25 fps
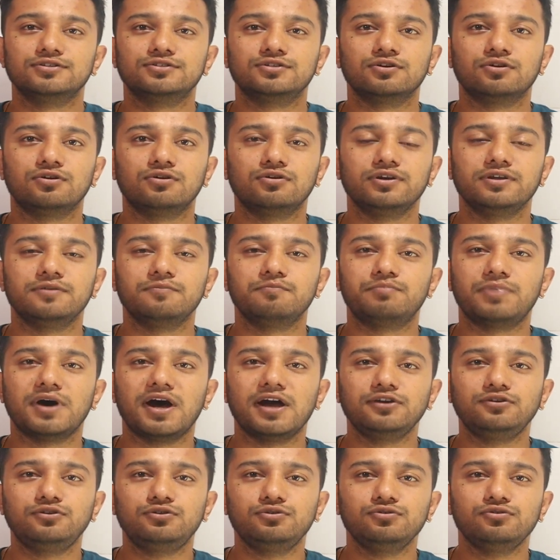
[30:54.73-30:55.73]
So in
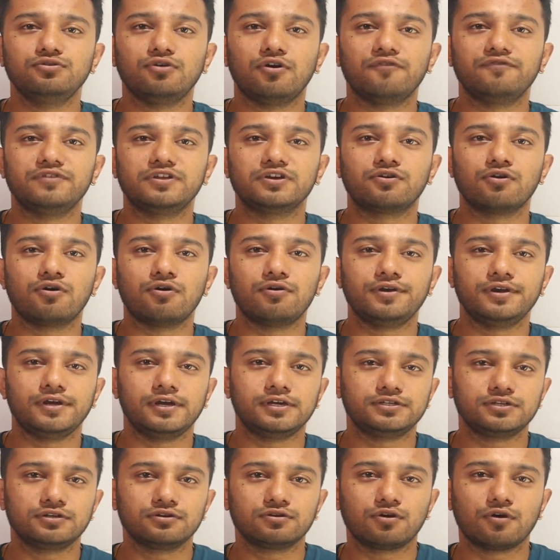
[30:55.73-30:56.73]
part 2 of the
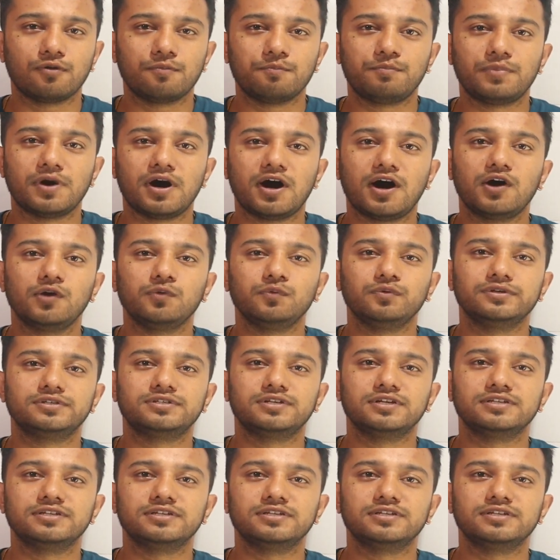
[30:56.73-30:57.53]
coordination compound,